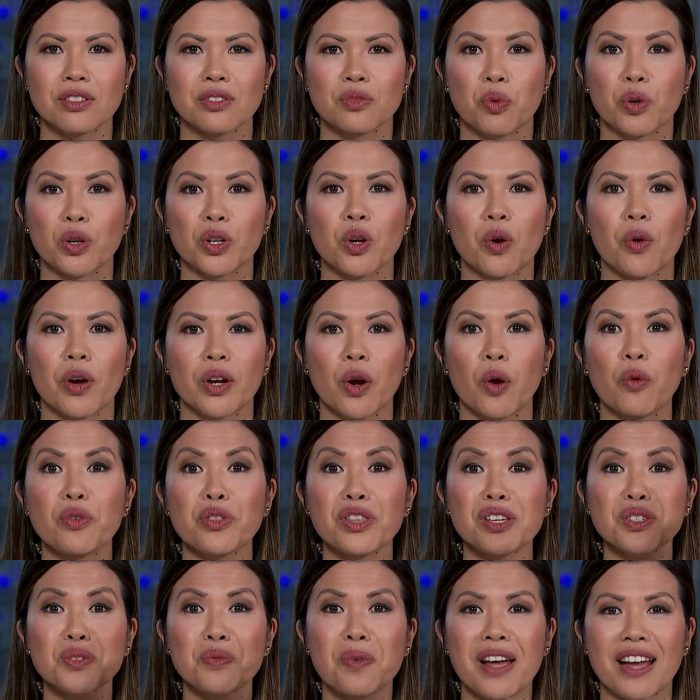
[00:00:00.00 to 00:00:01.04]
We're going over
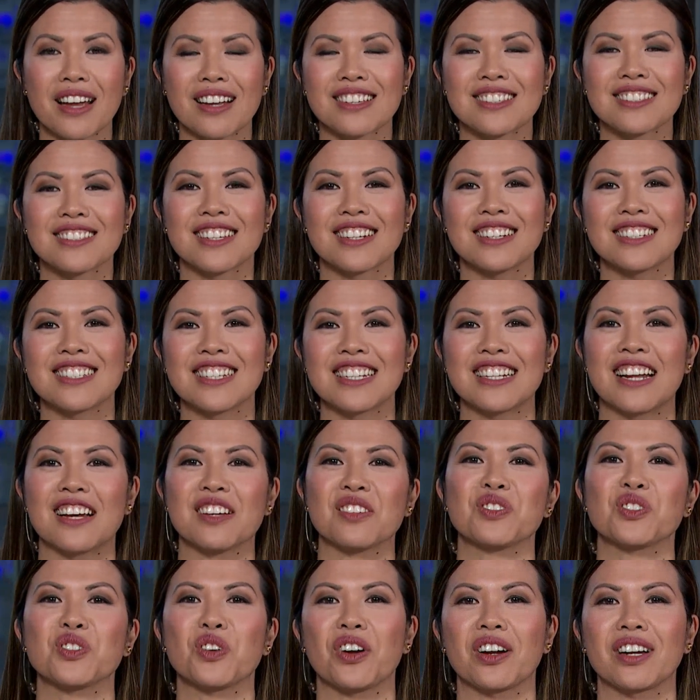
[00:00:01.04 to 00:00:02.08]
this way, Sid and Dina,
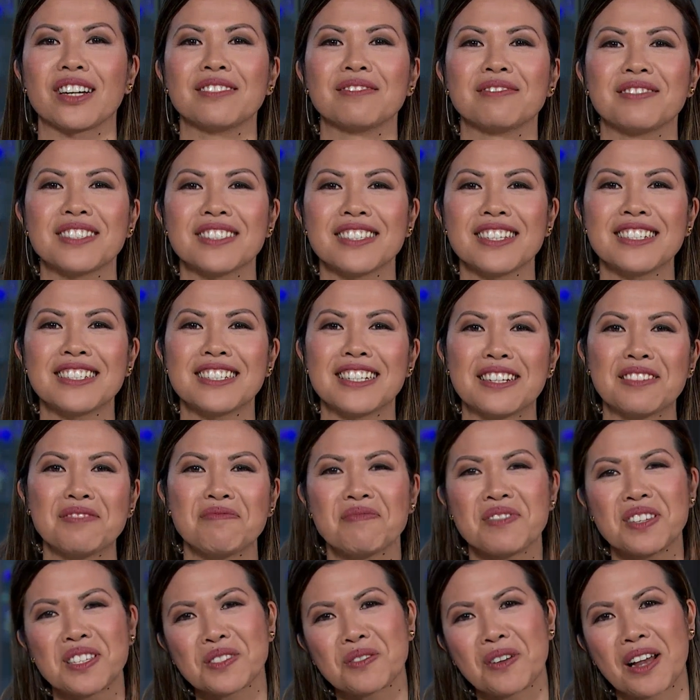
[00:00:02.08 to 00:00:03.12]
sorry. Sid and D, this
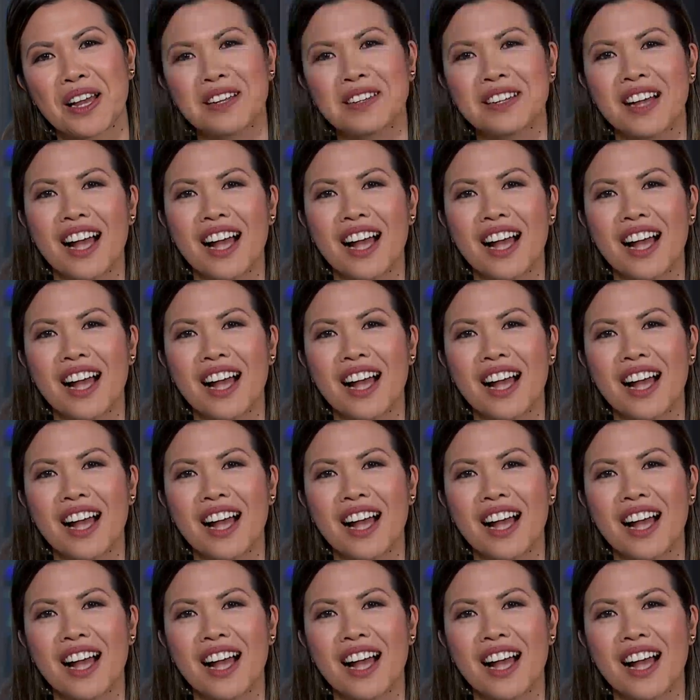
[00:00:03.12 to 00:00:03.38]
Hi, way. Mel.